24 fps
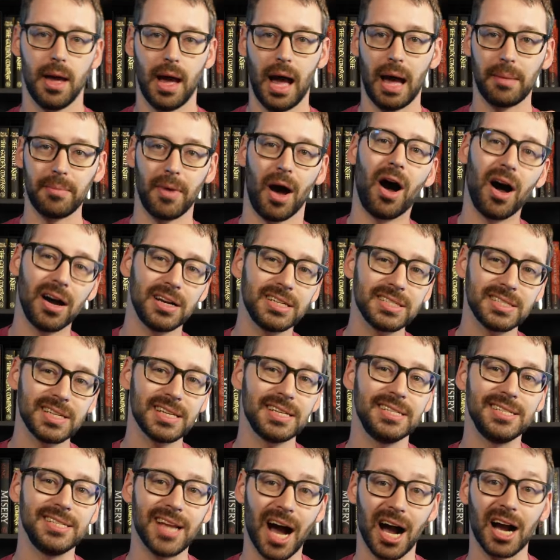I'm
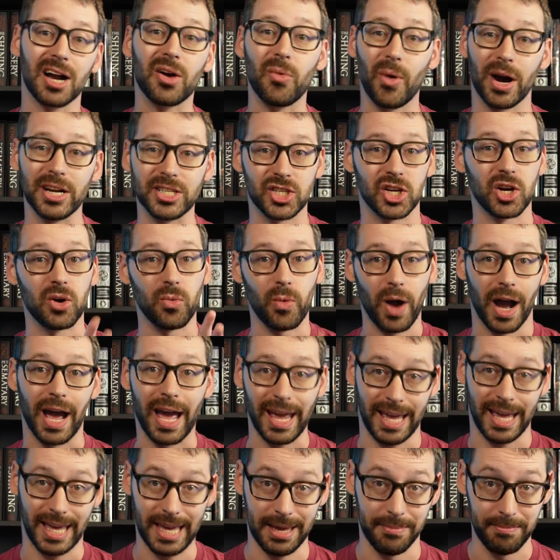honestly not quite sure why
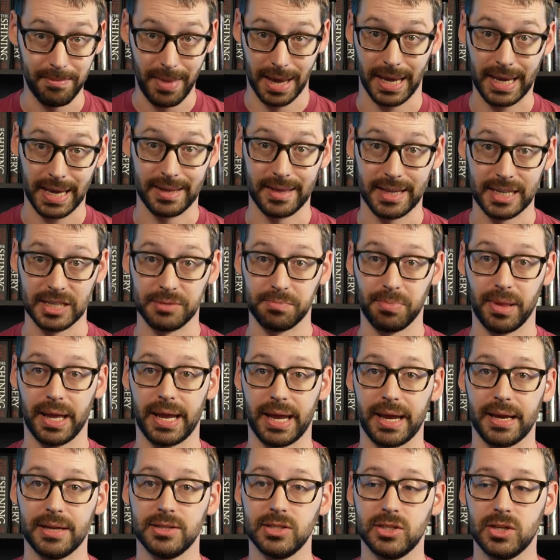I keep making these
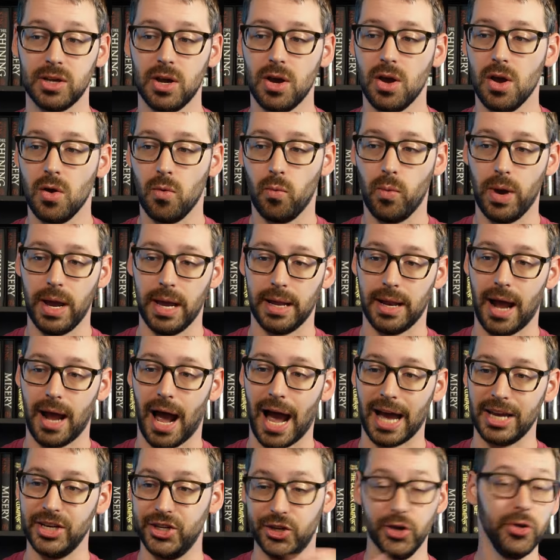plans when
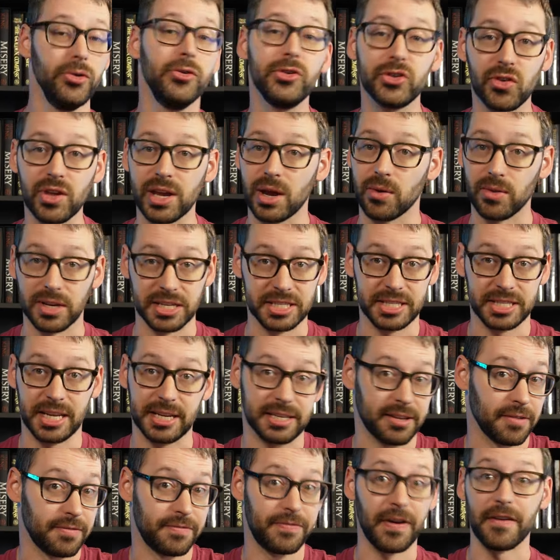I usually only stick
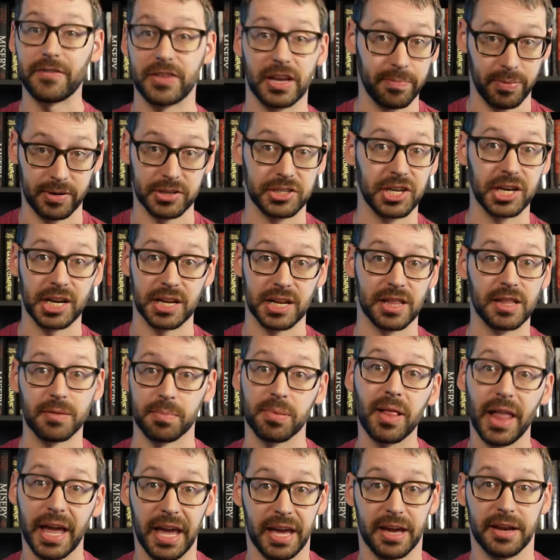to 50% of the
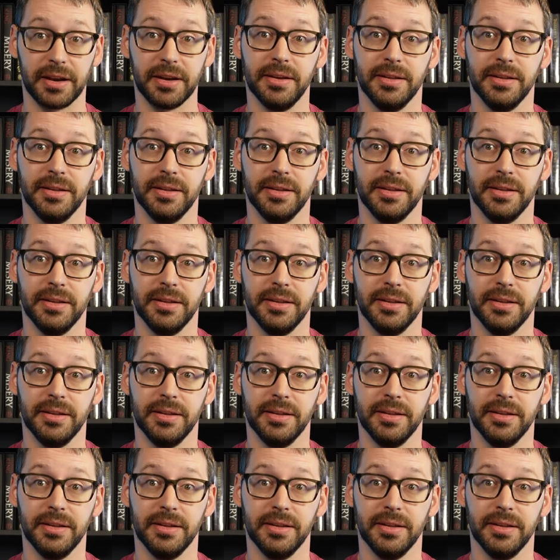plan.